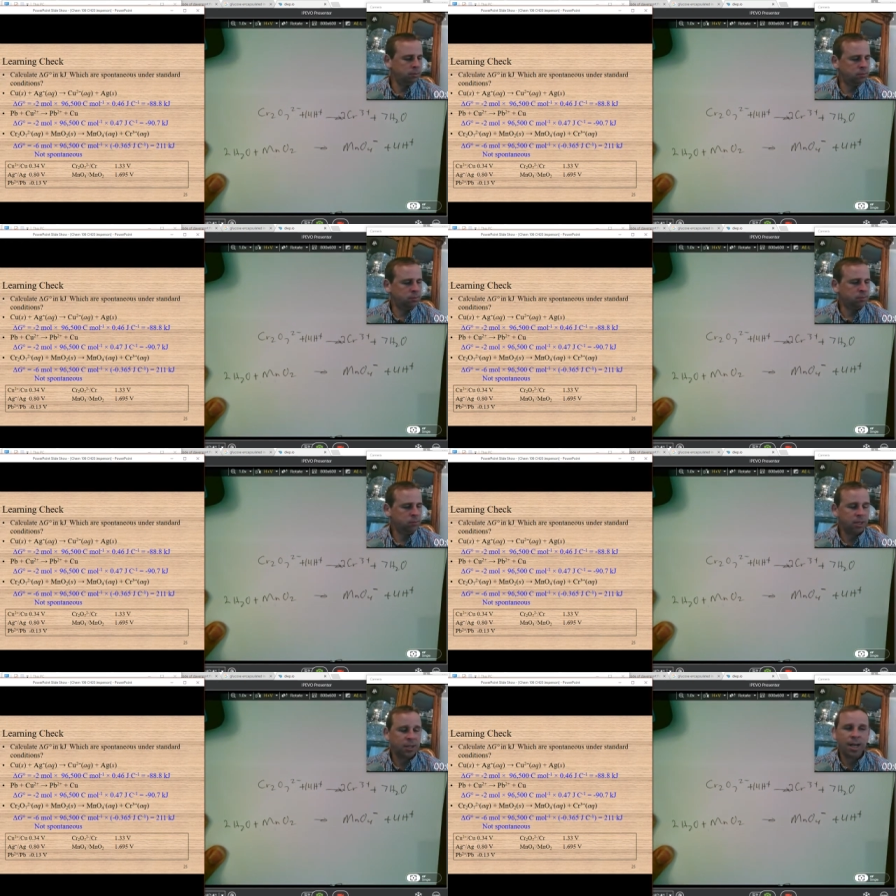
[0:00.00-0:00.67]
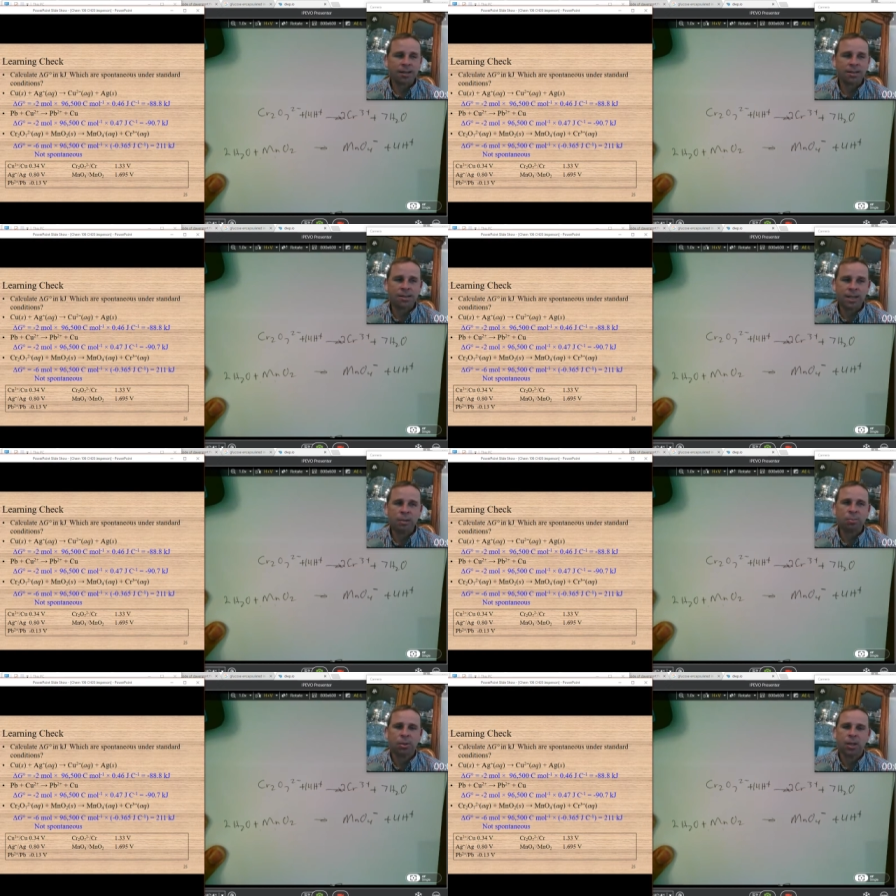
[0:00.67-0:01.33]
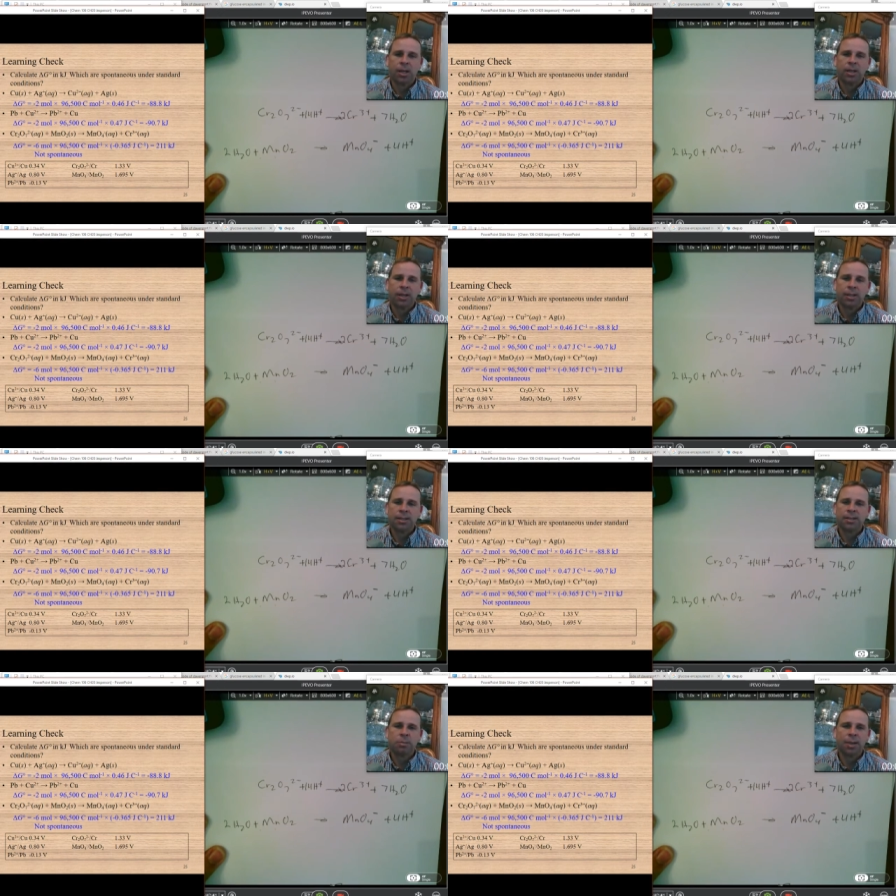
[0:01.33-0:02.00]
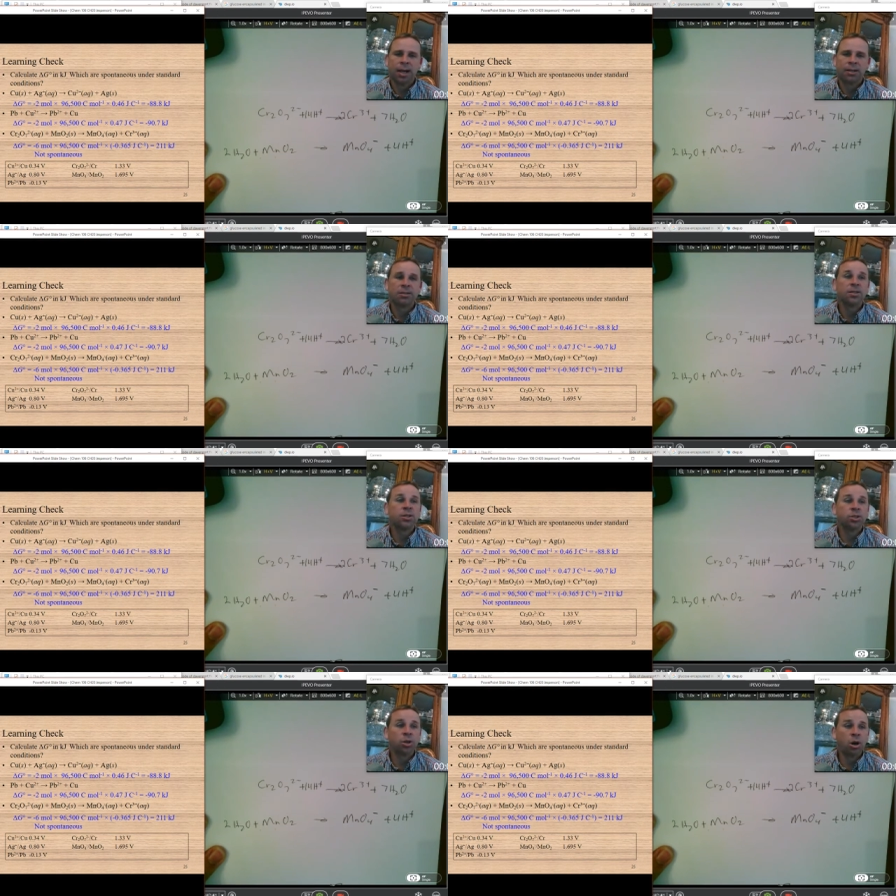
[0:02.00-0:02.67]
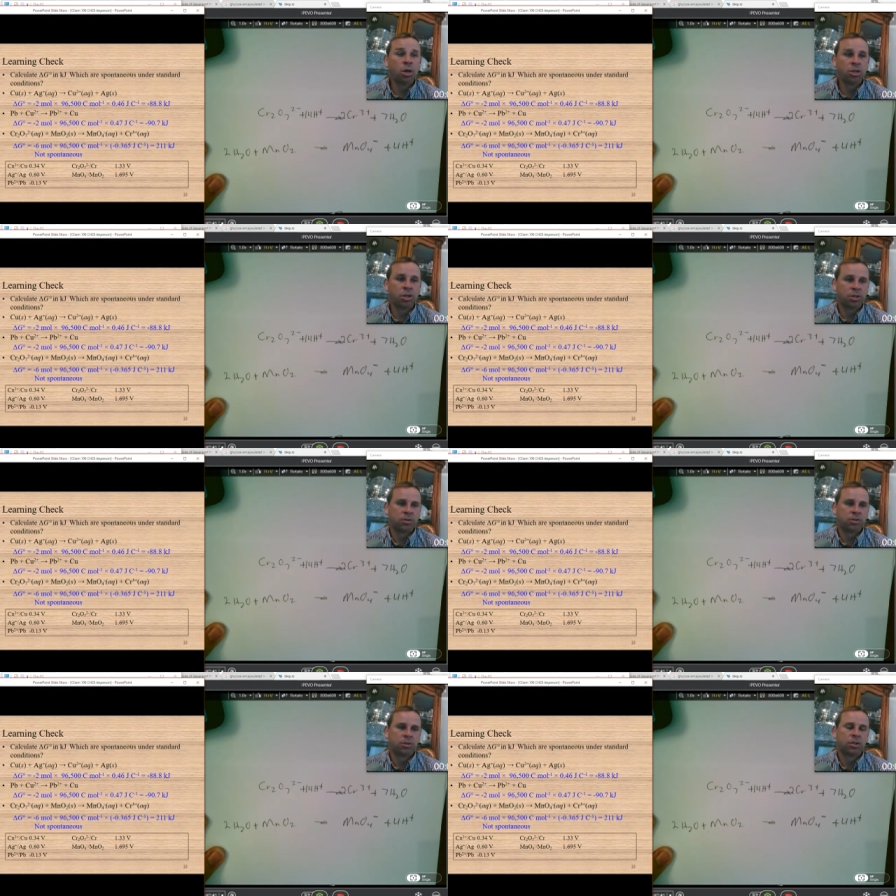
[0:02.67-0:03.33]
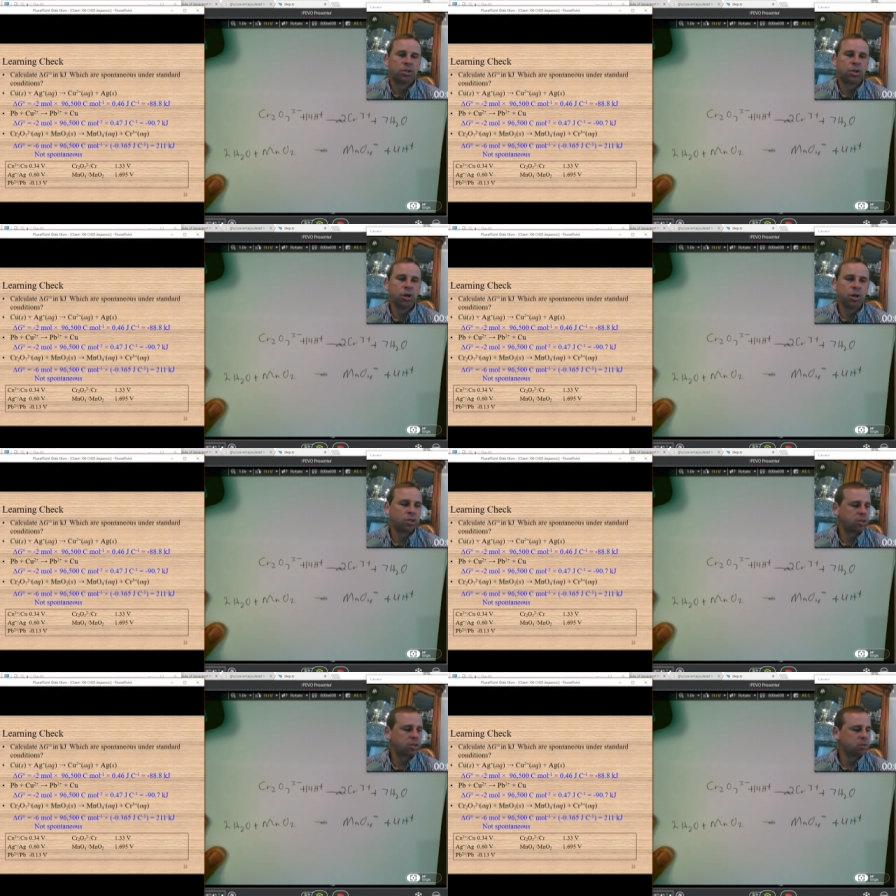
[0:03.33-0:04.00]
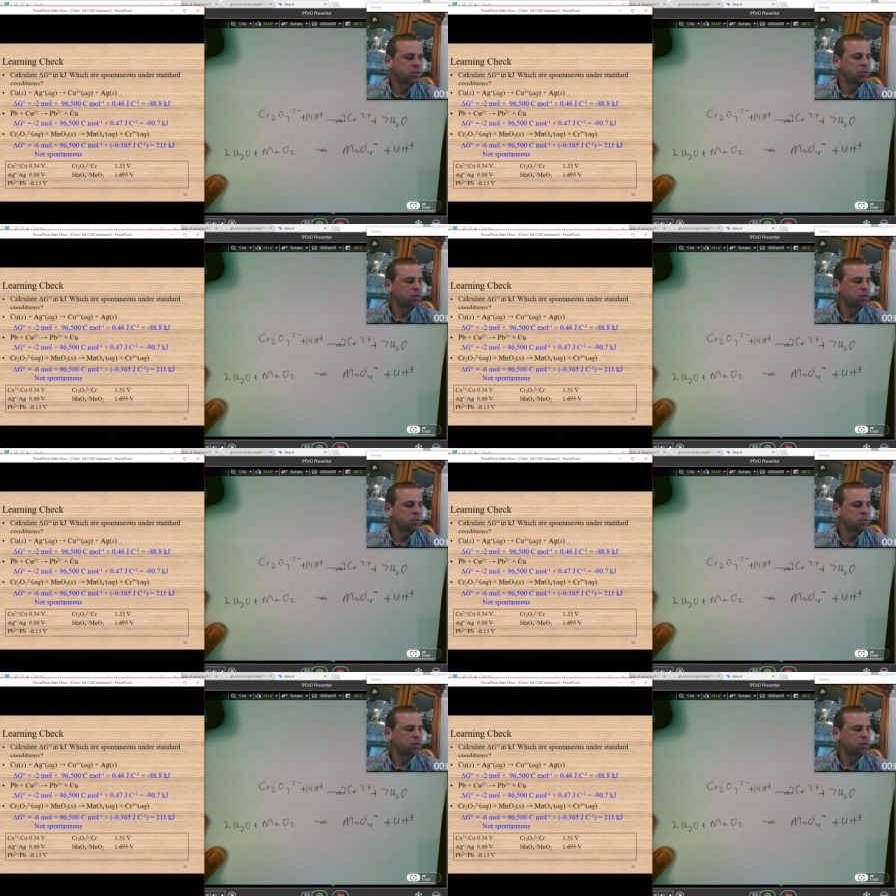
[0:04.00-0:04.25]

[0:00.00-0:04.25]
the next step is to balance the charges. The charges.